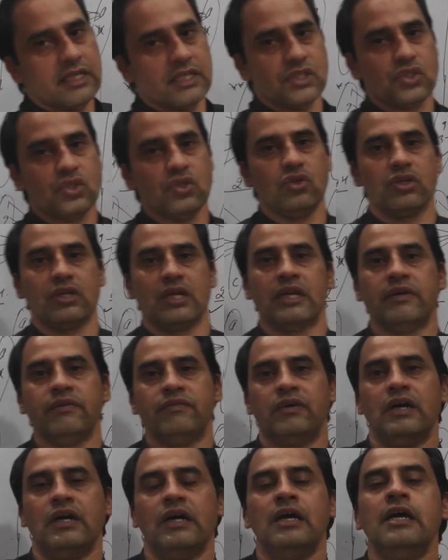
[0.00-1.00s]
does not have
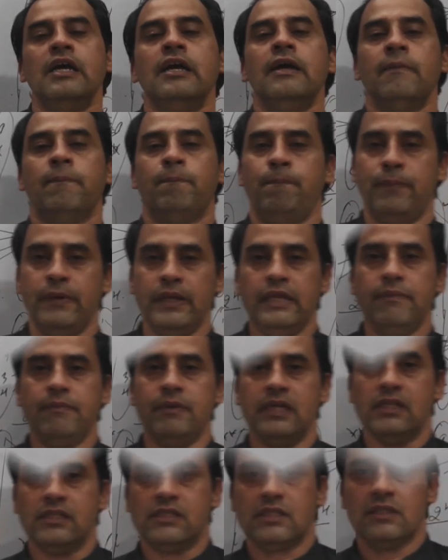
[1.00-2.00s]
a
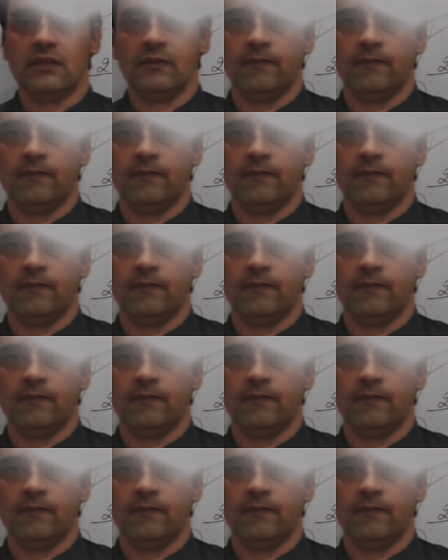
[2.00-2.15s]
premise.